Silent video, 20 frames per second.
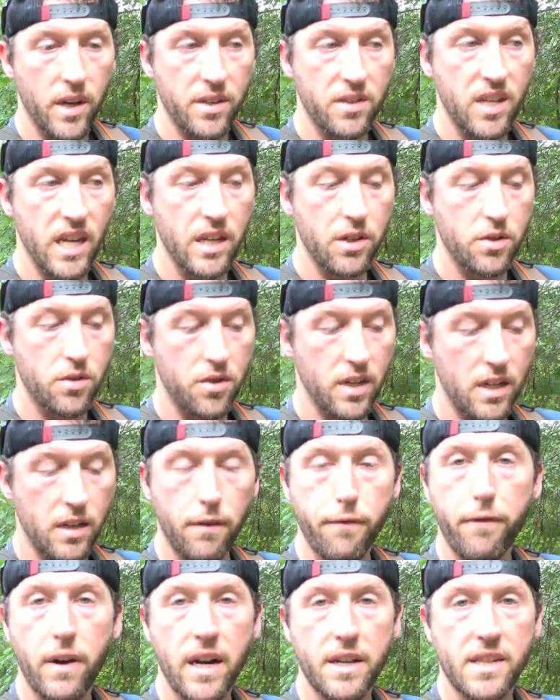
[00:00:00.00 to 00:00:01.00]
it's interesting to
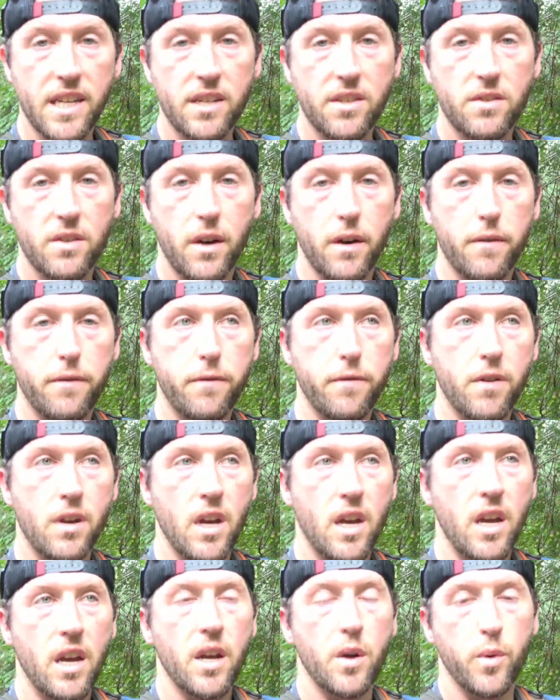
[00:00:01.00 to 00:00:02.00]
find that stuff
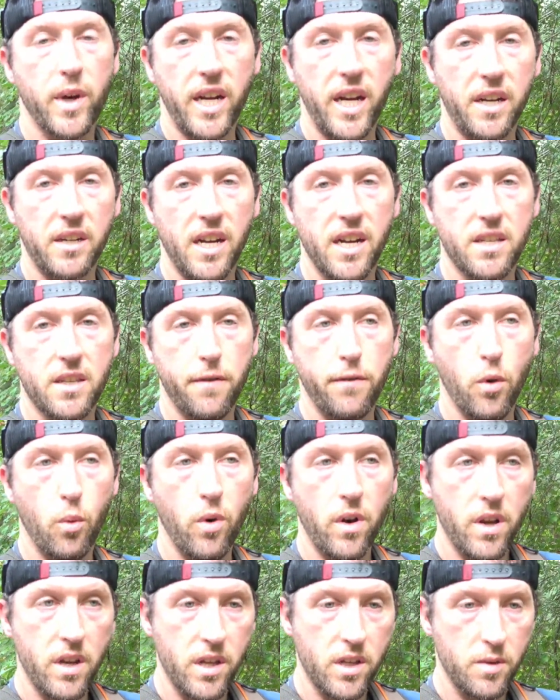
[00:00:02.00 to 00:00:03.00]
and recognize it for
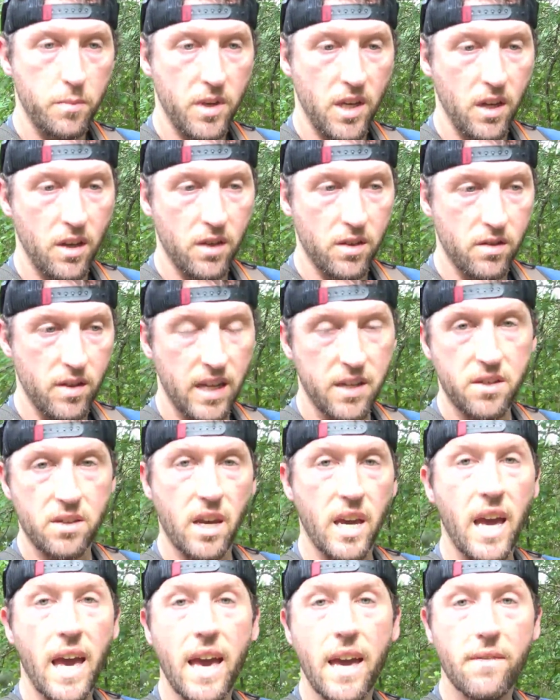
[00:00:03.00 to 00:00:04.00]
what it is, because that's a
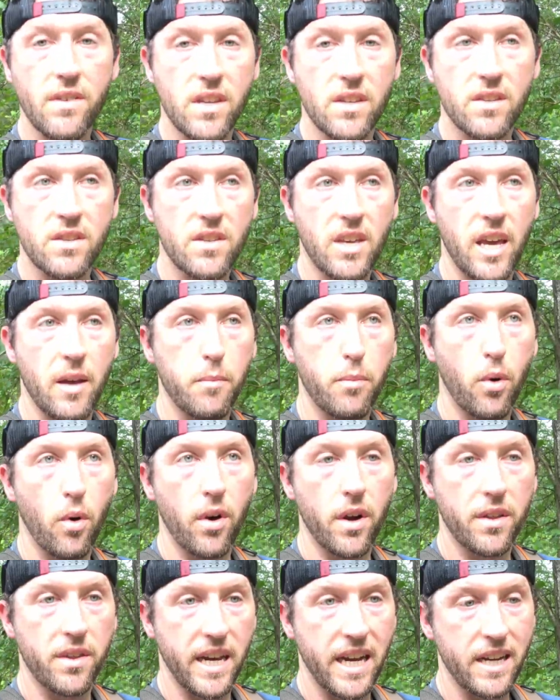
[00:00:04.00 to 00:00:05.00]
heavy scent
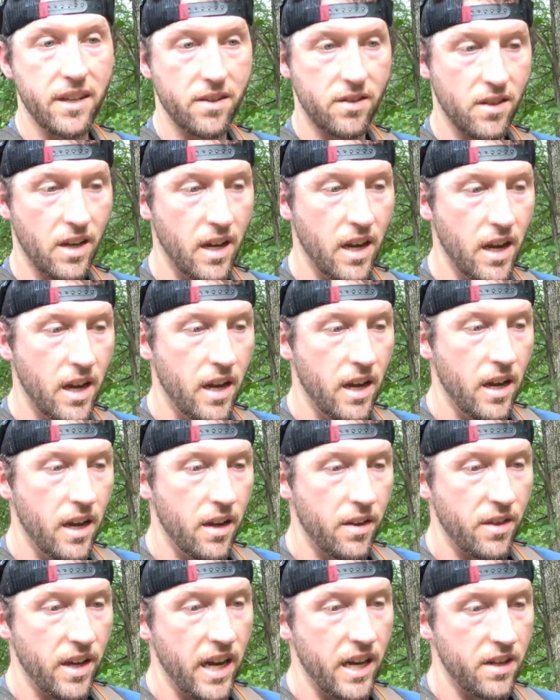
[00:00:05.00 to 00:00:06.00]
point. That
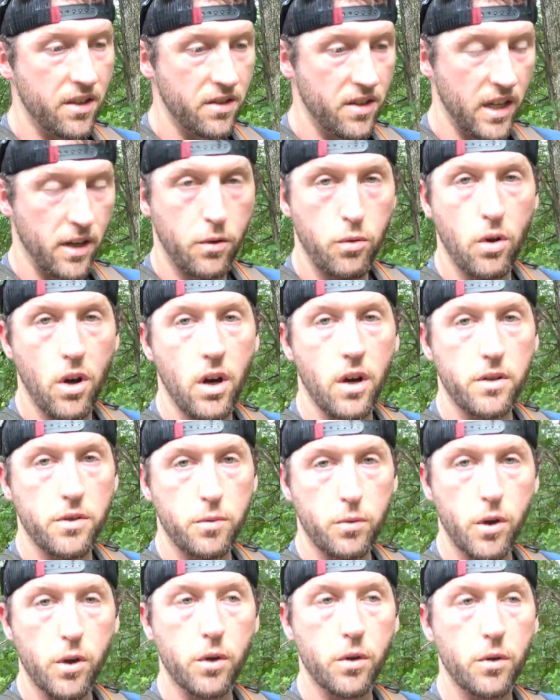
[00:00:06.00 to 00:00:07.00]
is a
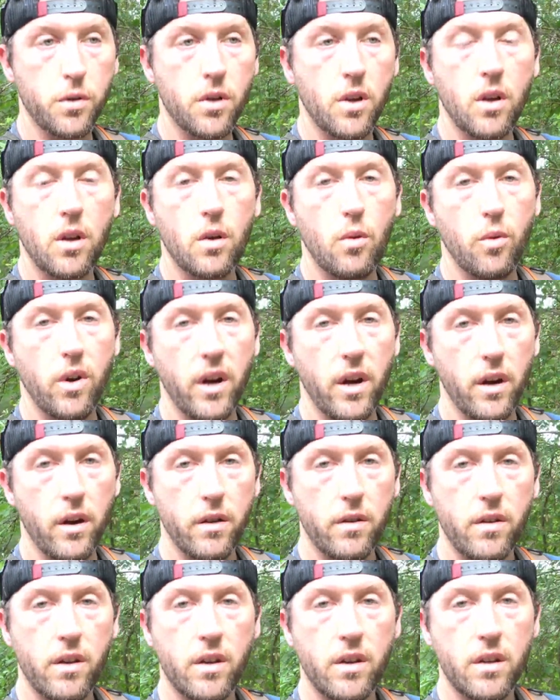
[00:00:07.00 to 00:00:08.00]
crossroad
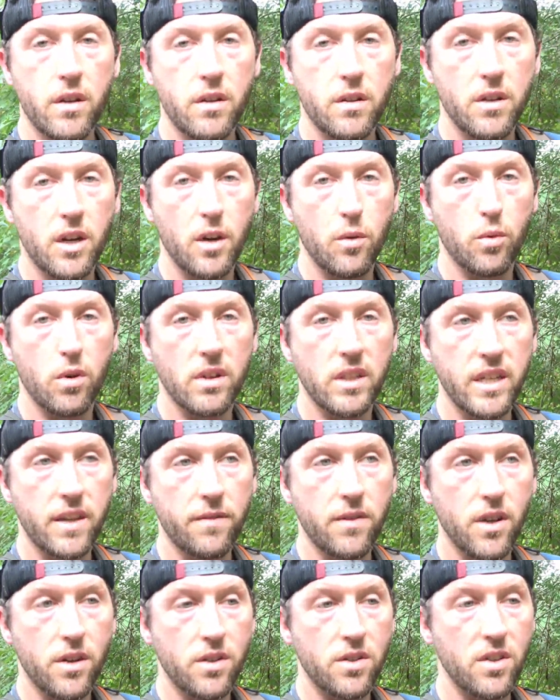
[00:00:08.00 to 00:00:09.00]
where deer will leave
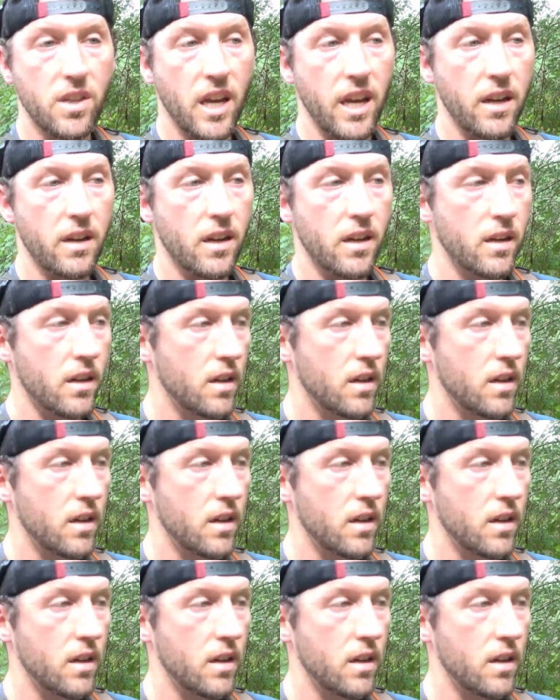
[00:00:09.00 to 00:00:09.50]
their scent,